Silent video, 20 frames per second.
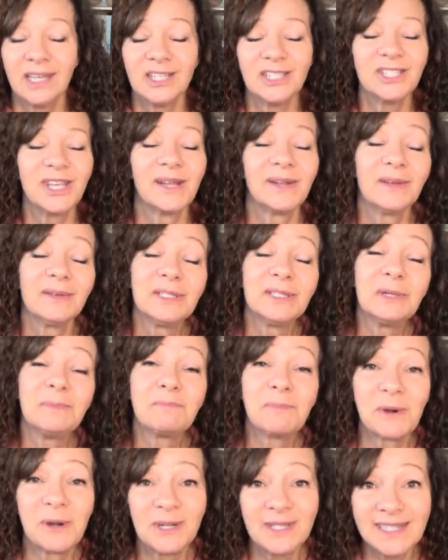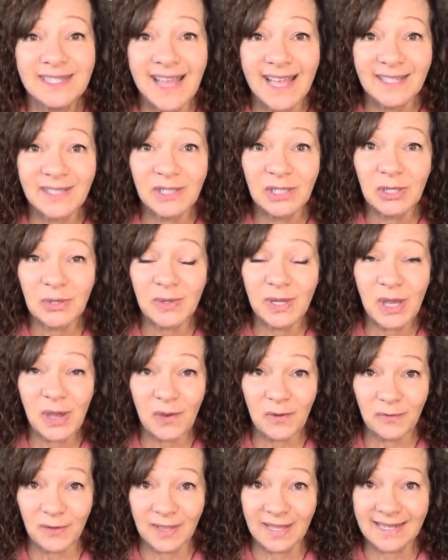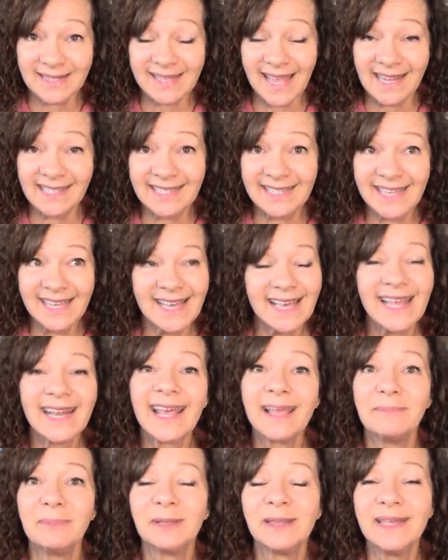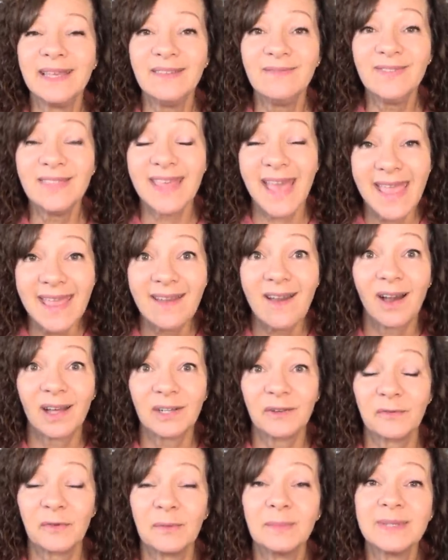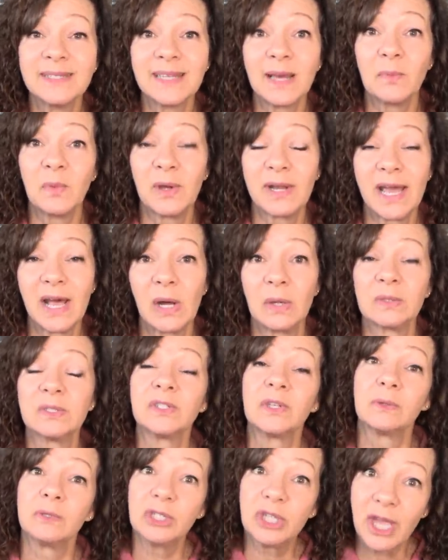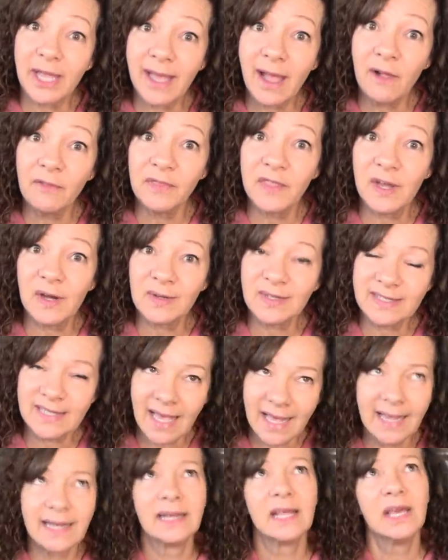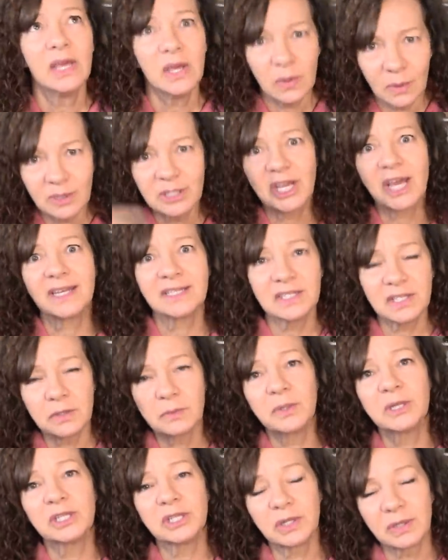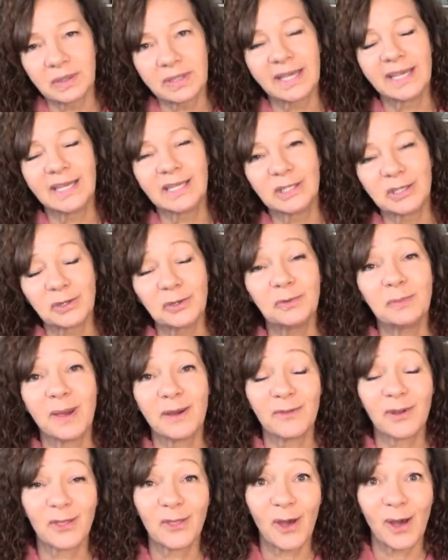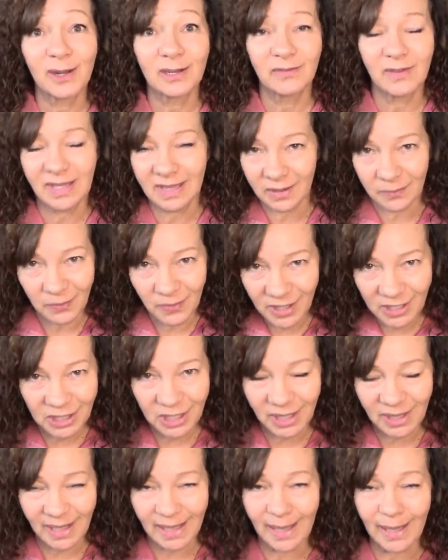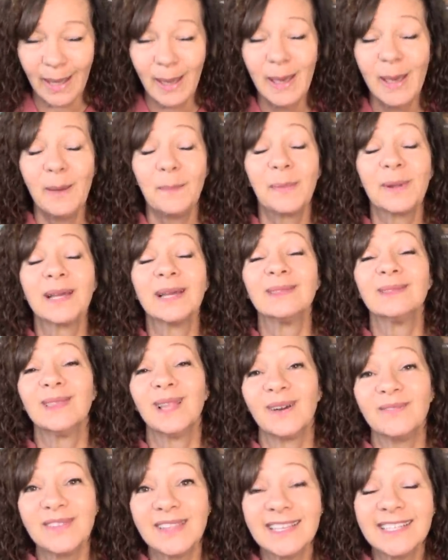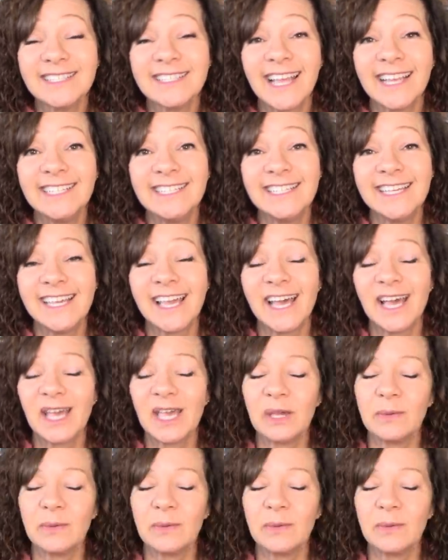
Shout out to Bird's Nest Studio for this idea. And I believe they got it from someone else. So check out their site, which has the original link to whomever thought of it originally. But I love this idea.